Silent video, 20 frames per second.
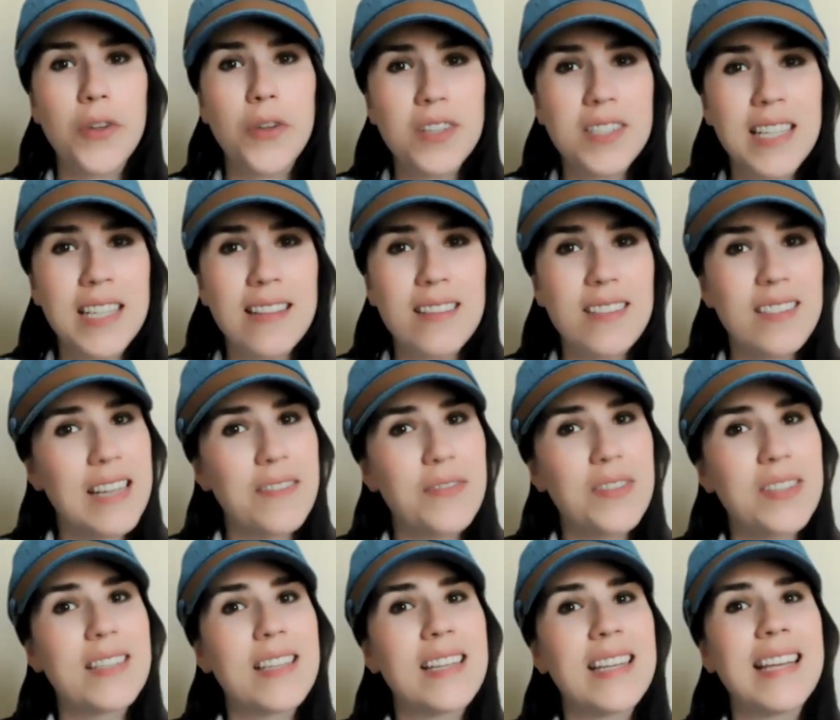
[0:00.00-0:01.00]
13th
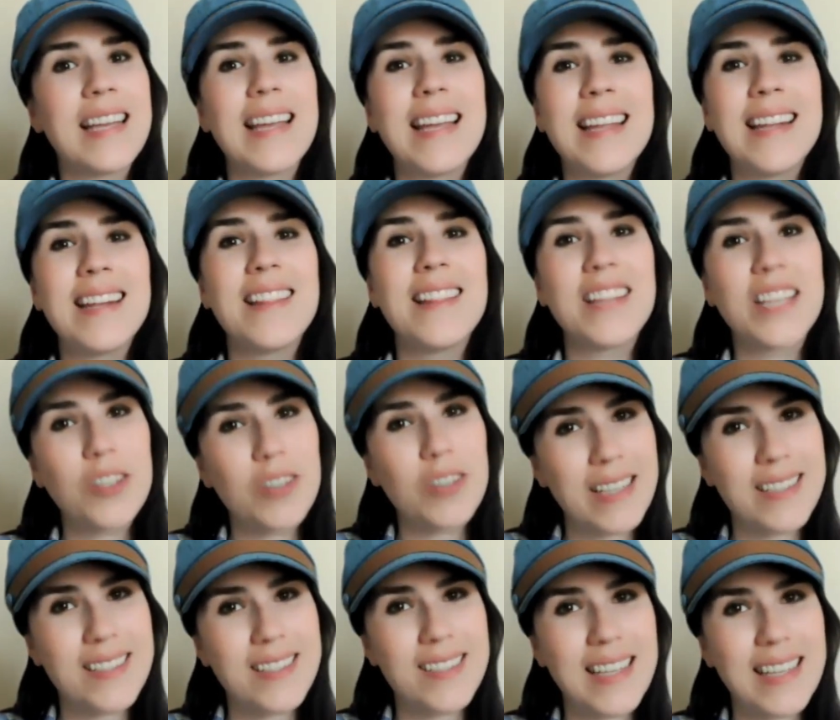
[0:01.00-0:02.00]
safest city in the
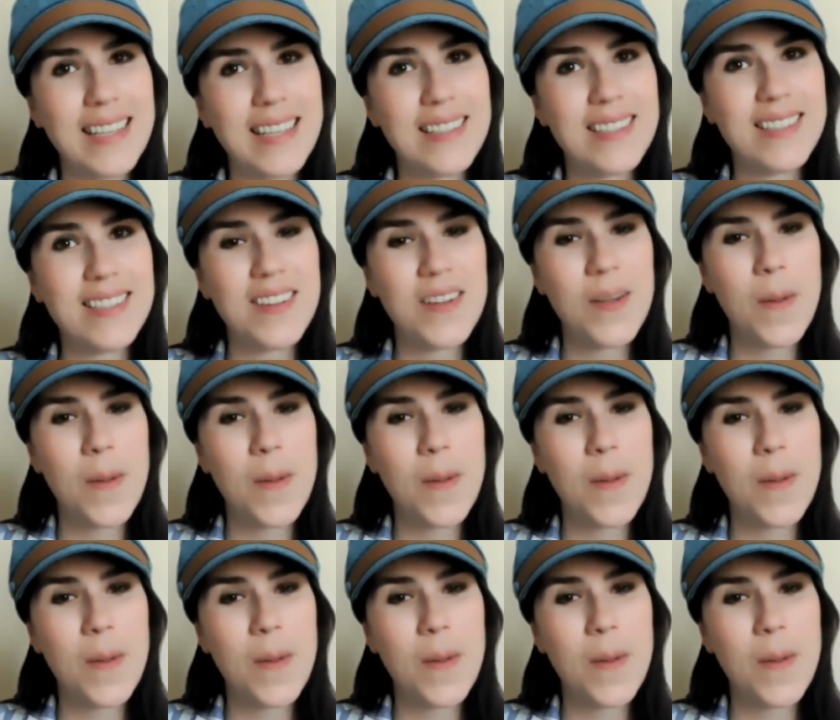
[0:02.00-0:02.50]
United States.